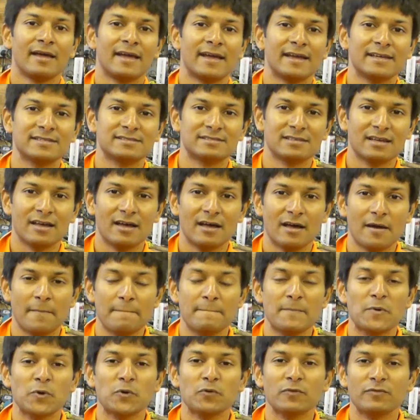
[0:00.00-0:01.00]
is
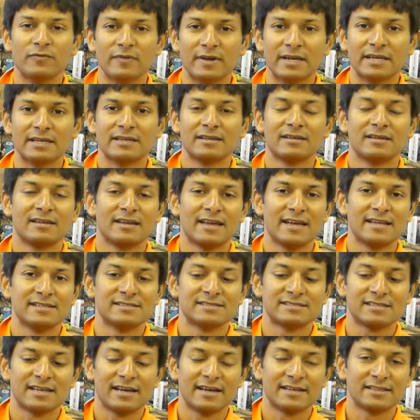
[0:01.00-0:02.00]
moving
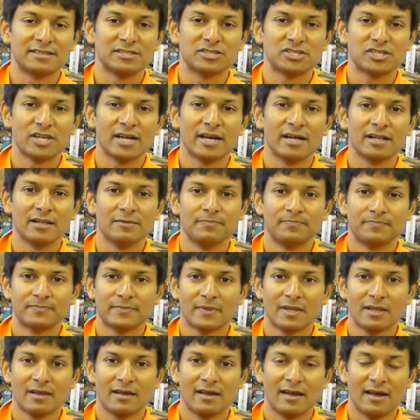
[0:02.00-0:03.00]
inside the shell,
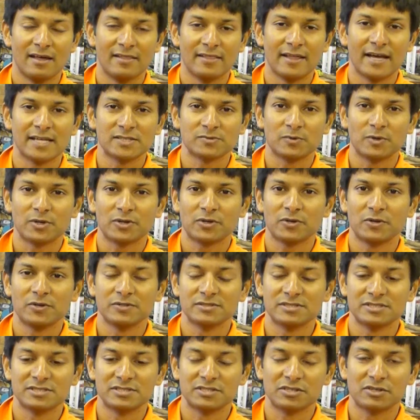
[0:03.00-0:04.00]
and that's what
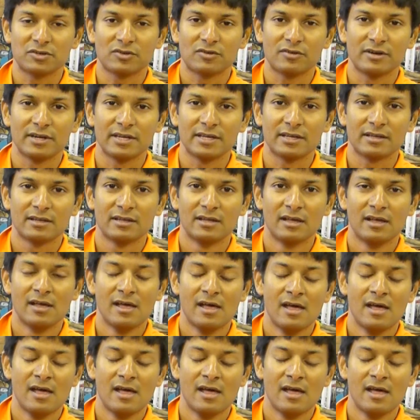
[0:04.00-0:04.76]
causes the creak.